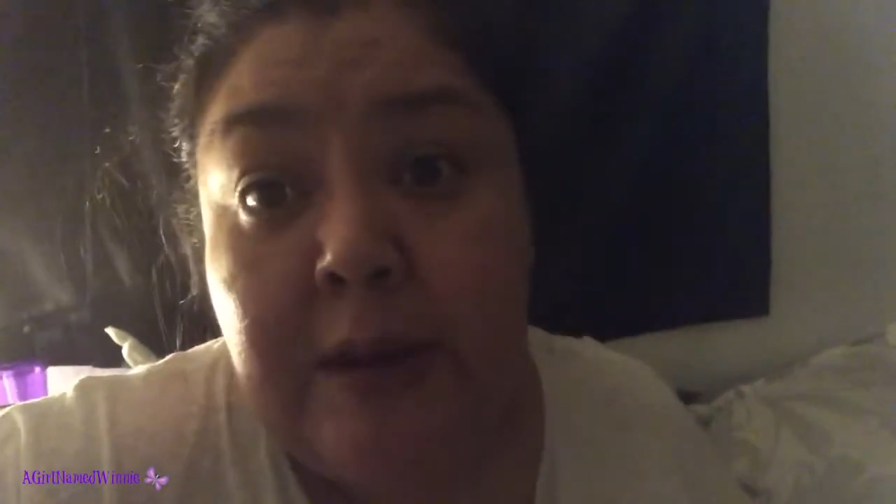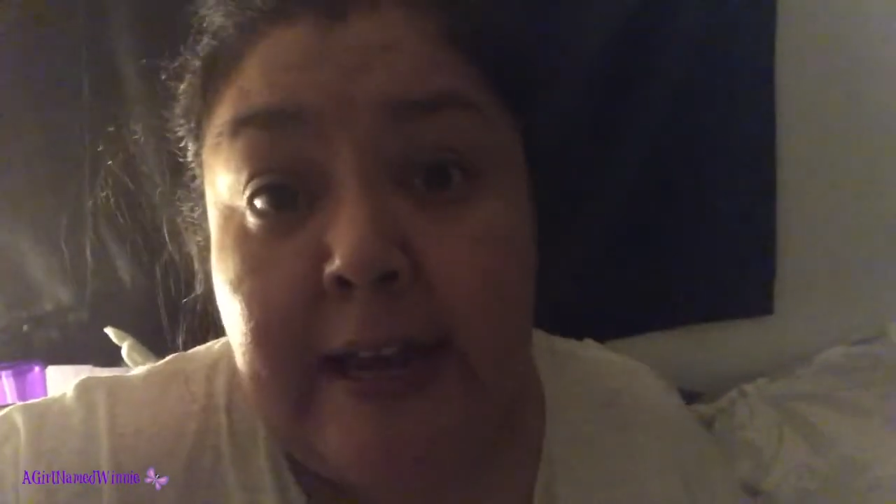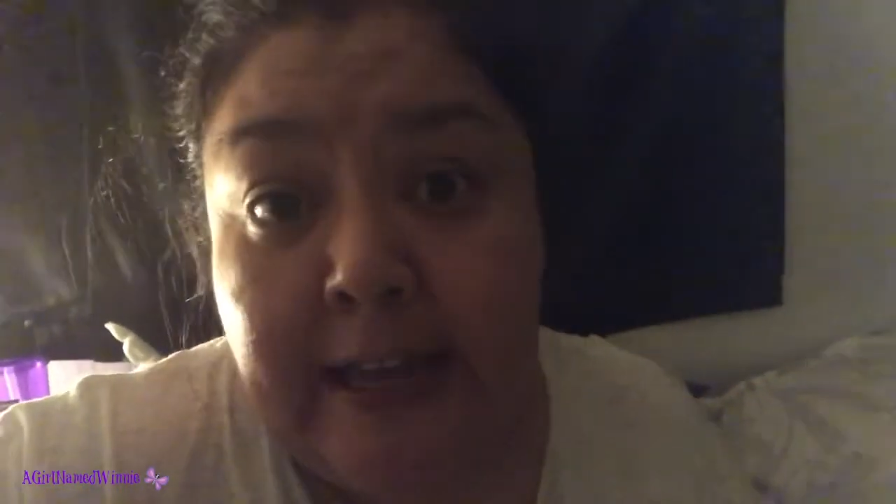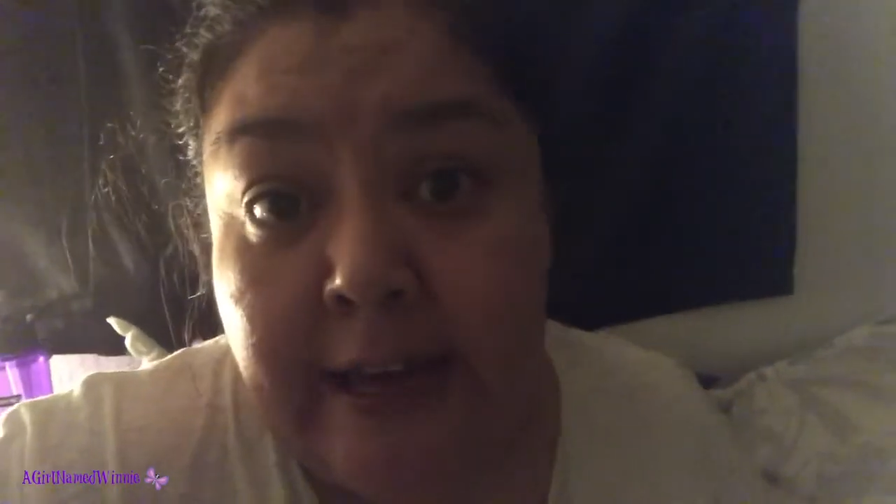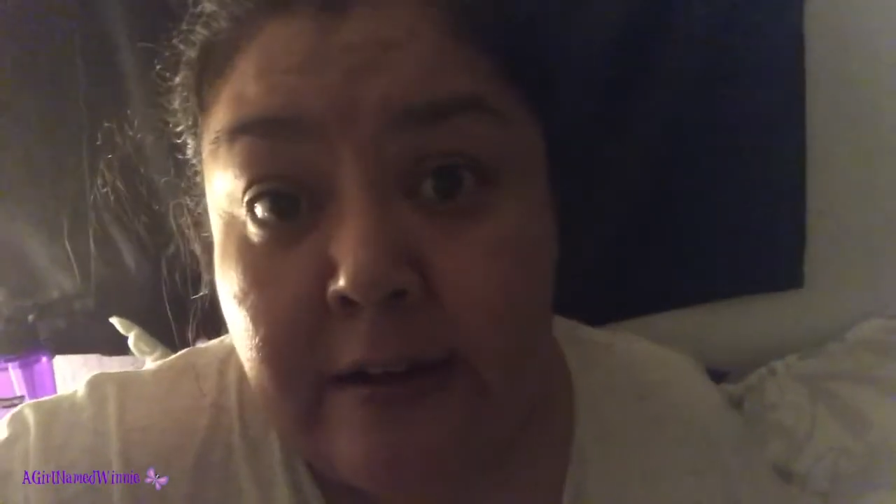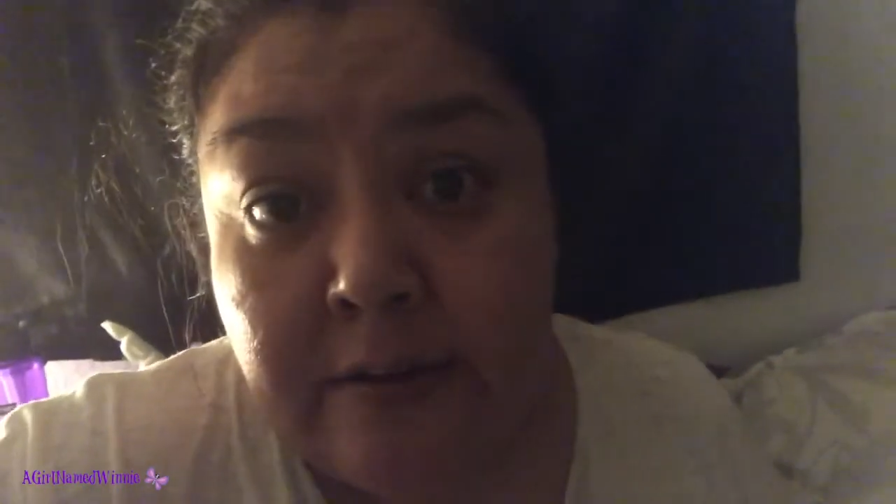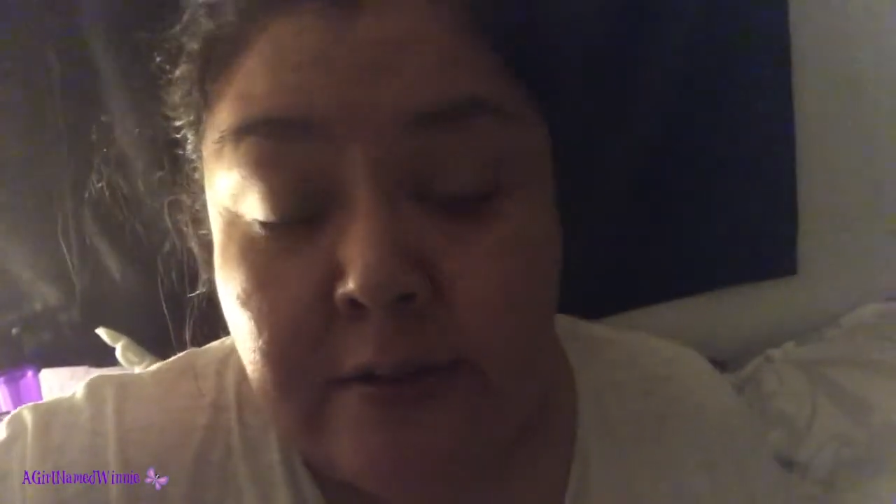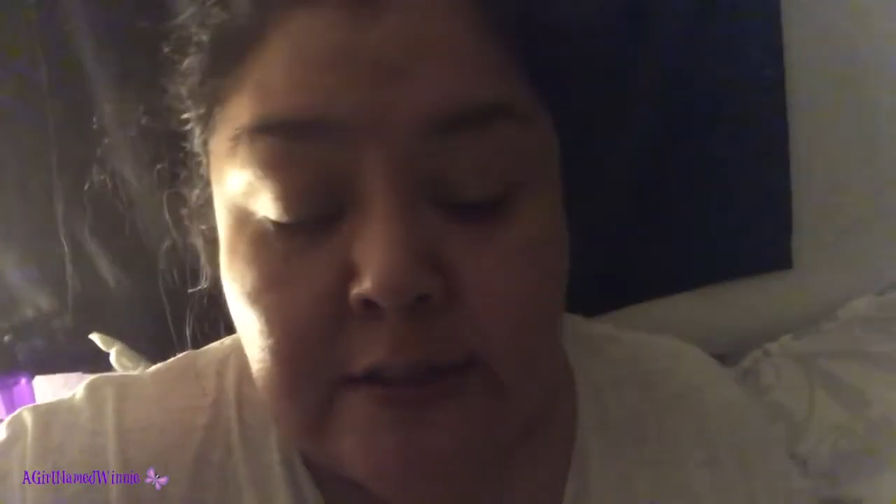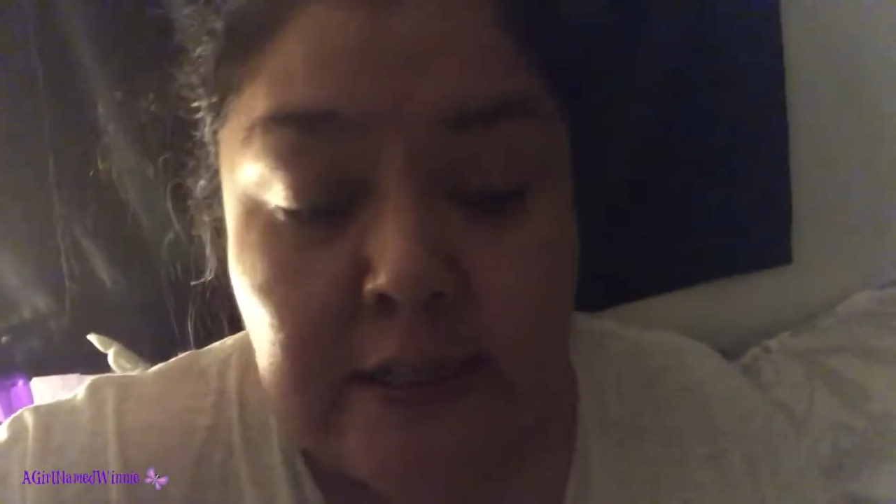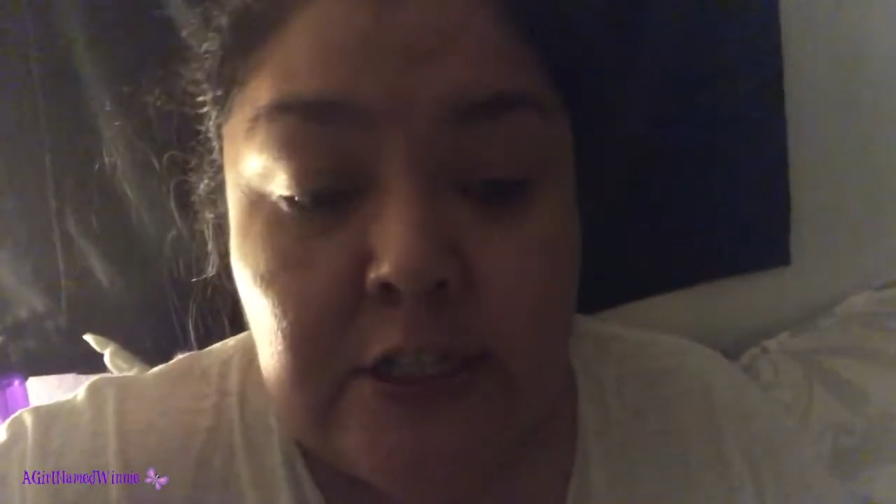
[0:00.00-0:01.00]

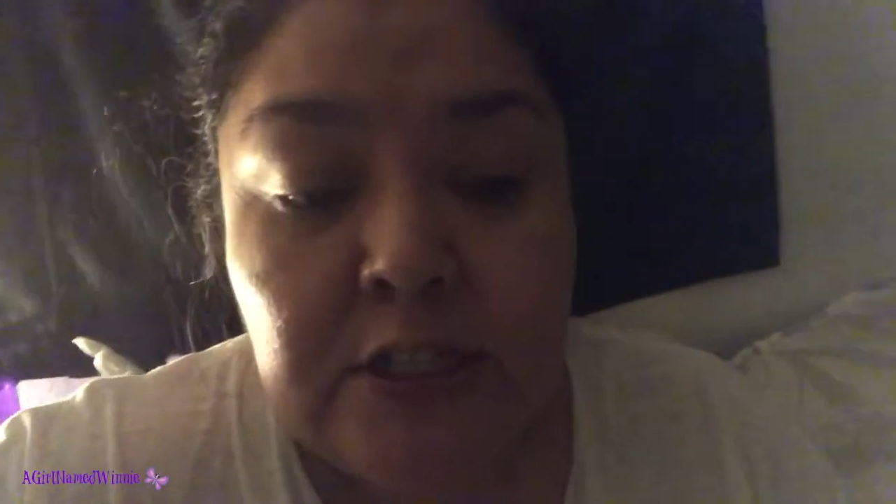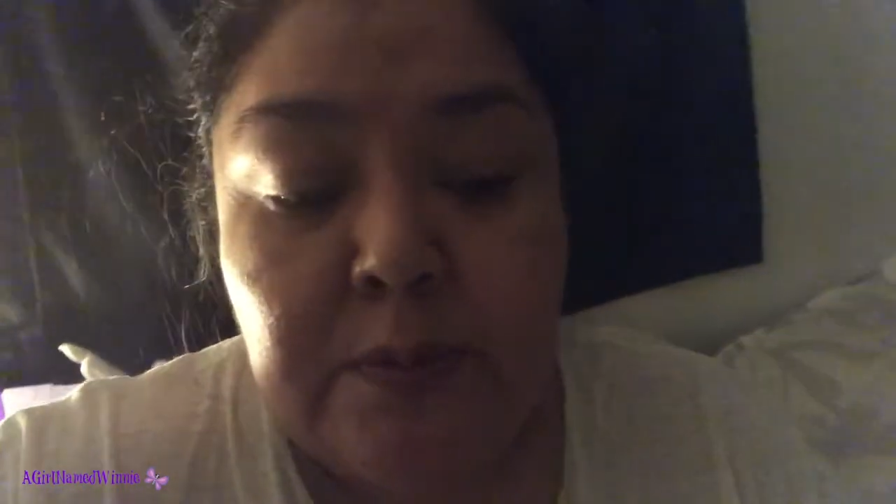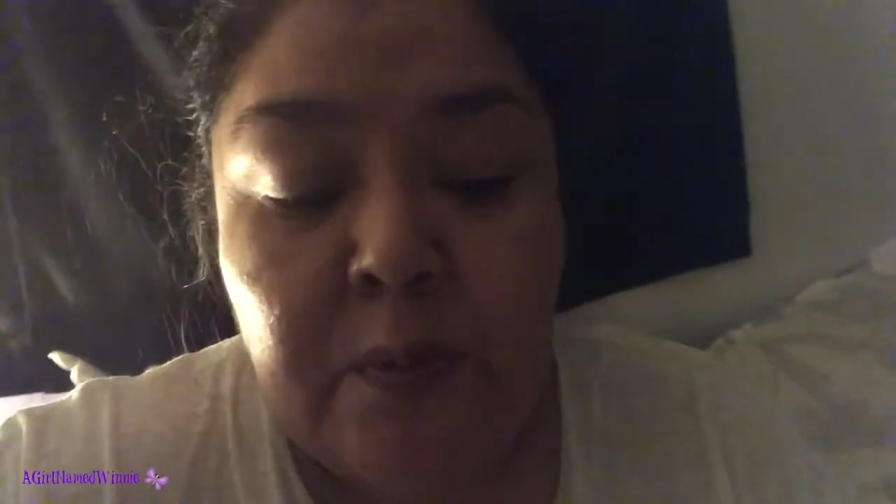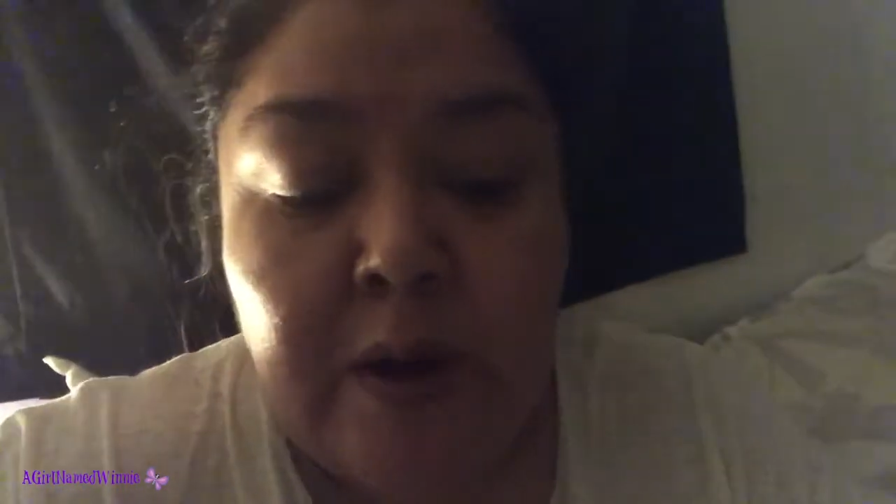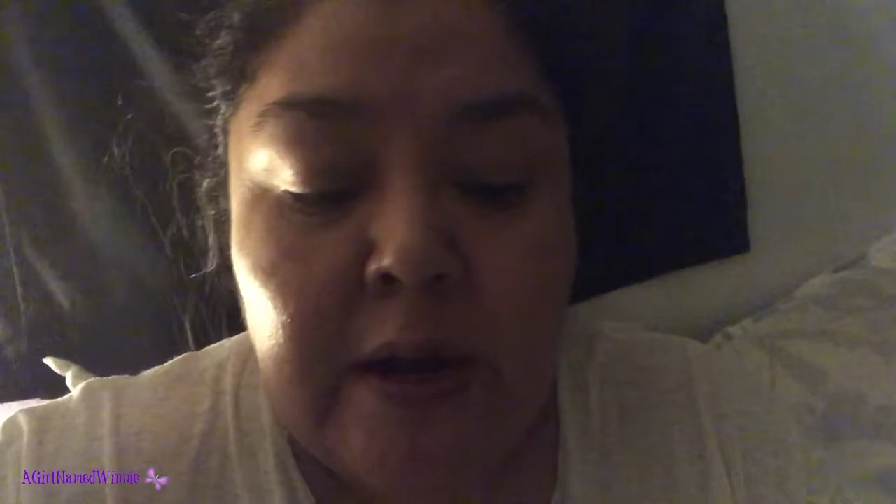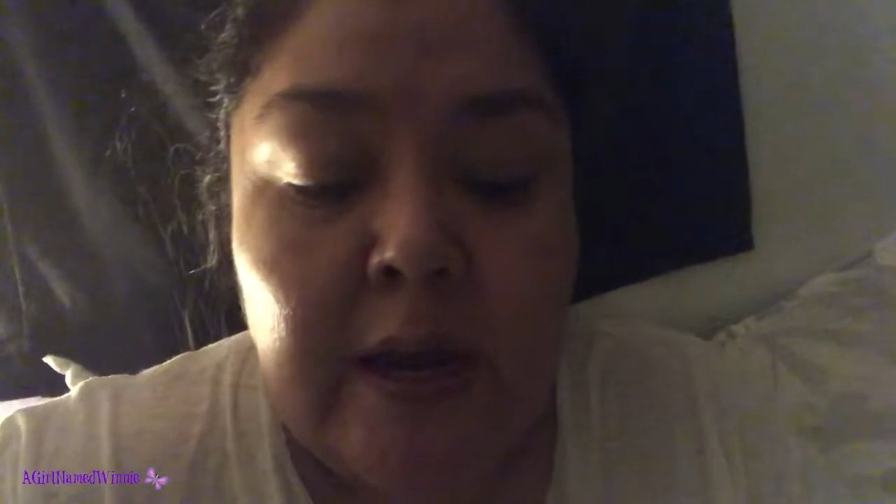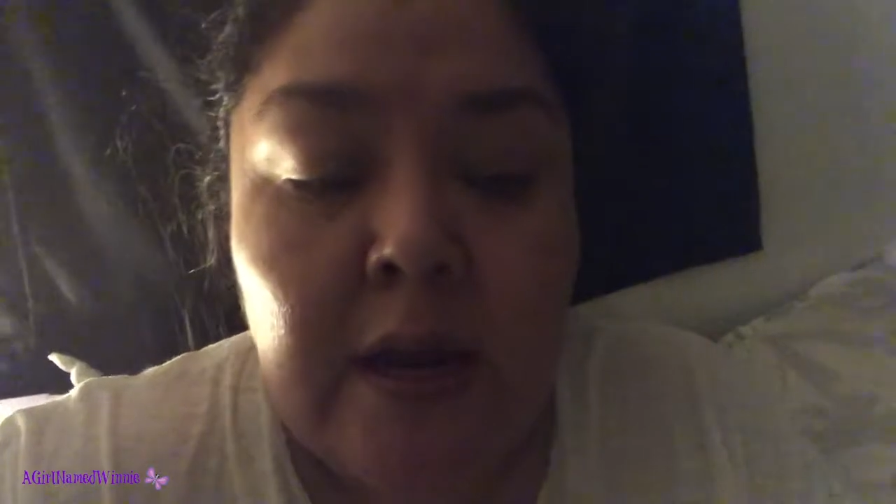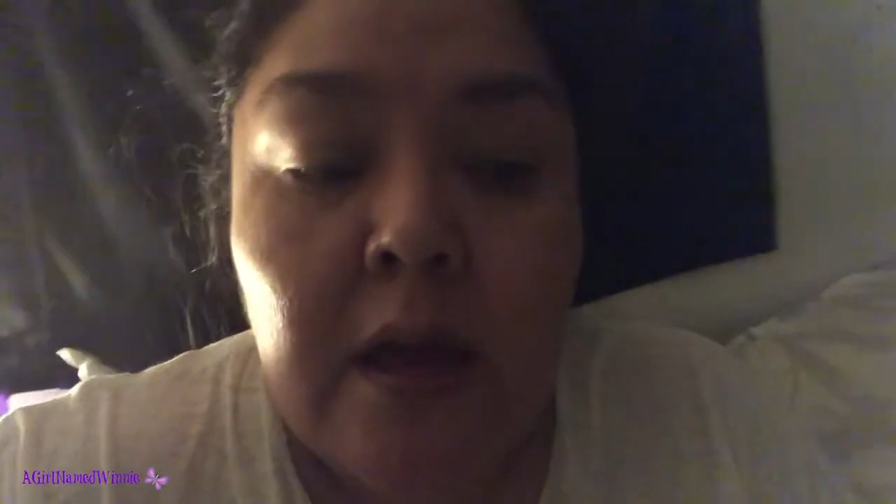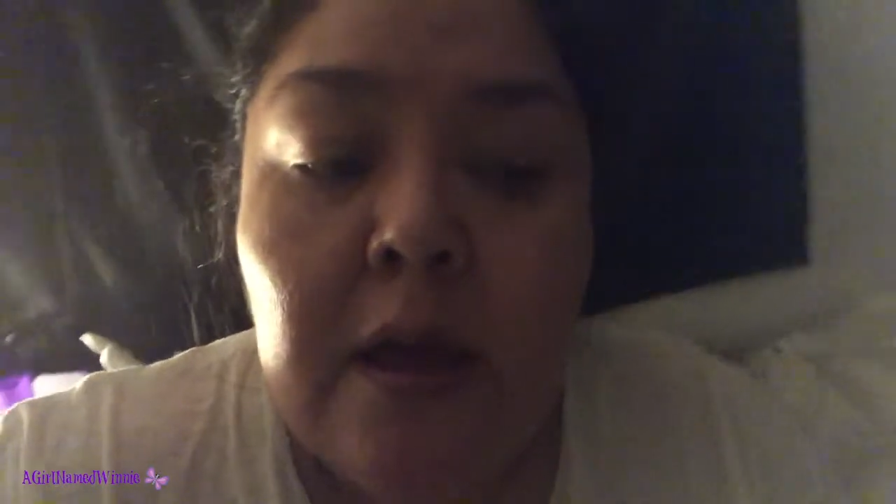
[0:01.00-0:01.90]
nightgowns that she's been wanting.